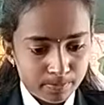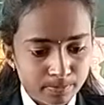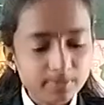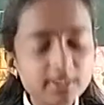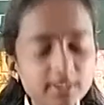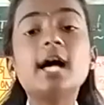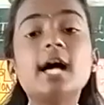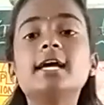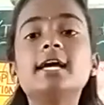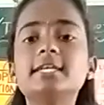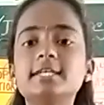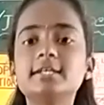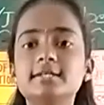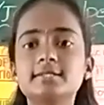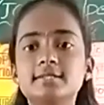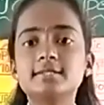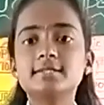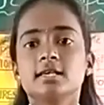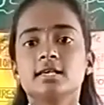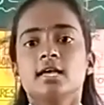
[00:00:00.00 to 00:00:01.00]
Yeah,
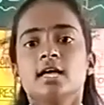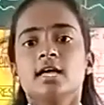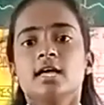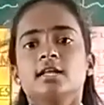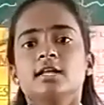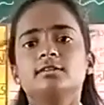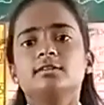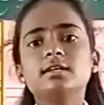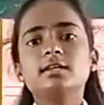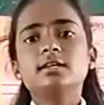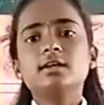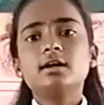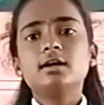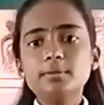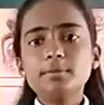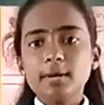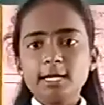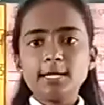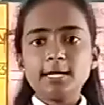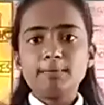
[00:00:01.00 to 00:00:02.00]
yes, there are
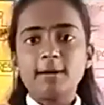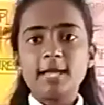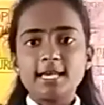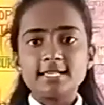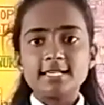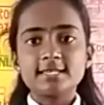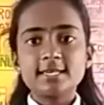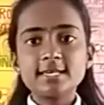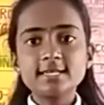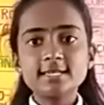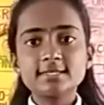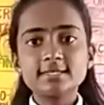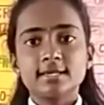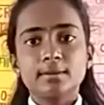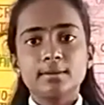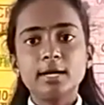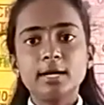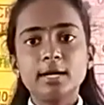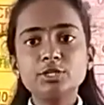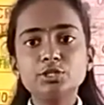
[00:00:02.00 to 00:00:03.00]
many places,
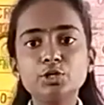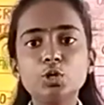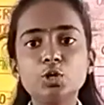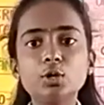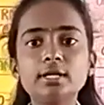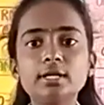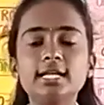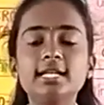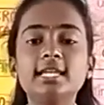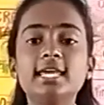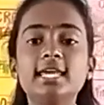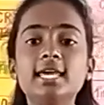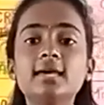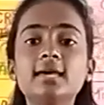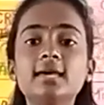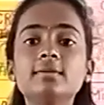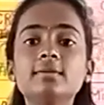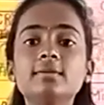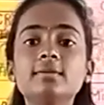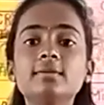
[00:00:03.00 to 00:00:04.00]
but New Delhi
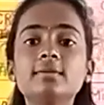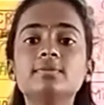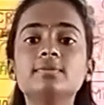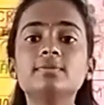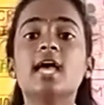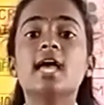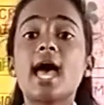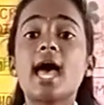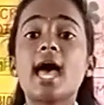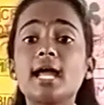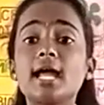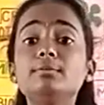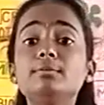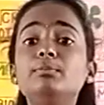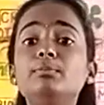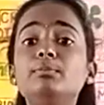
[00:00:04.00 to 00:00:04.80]
and Bill